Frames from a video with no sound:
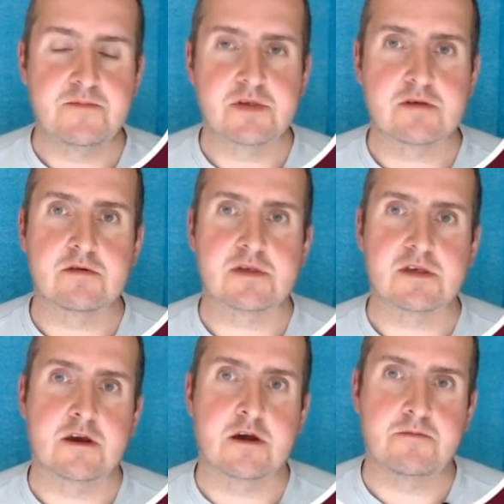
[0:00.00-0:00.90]
So it's
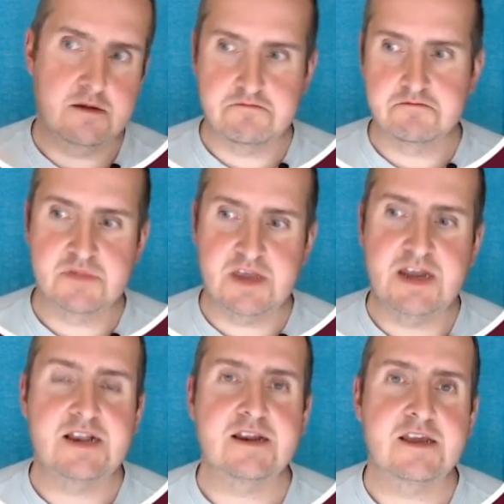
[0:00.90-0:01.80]
a
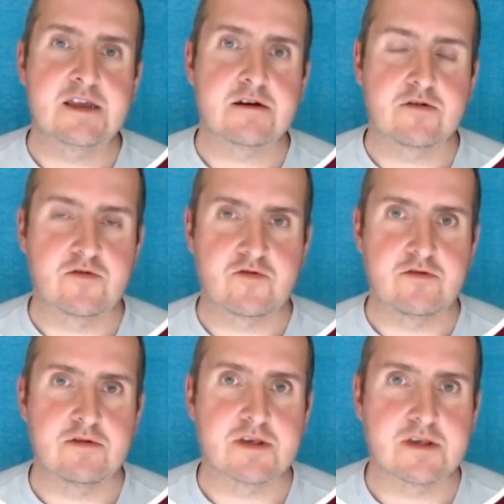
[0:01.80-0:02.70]
tightly controlled